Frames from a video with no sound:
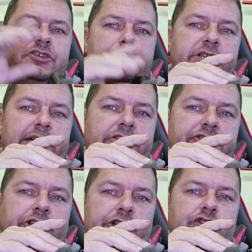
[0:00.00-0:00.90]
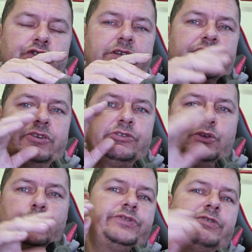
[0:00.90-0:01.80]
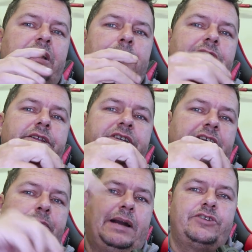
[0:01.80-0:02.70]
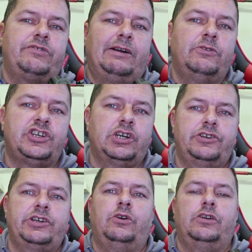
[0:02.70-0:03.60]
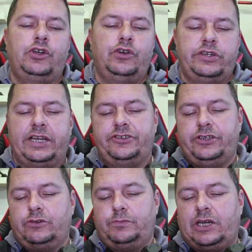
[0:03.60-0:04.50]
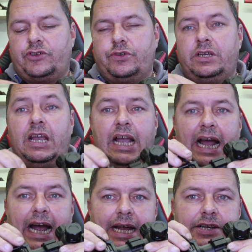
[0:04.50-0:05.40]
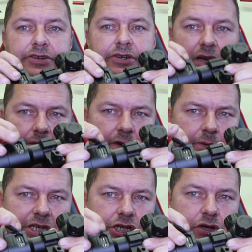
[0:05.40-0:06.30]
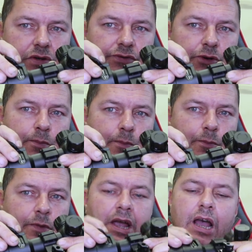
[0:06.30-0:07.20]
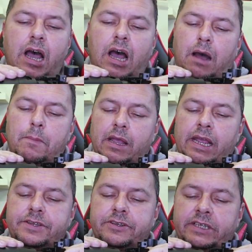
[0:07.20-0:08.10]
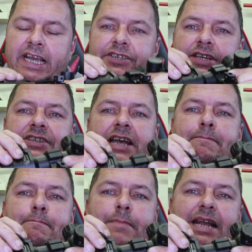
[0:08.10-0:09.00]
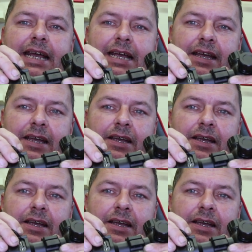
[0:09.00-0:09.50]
to protect the circuitry. So it's always recommended to take the battery out and charge it on a good external battery. And a very useful, it's a mini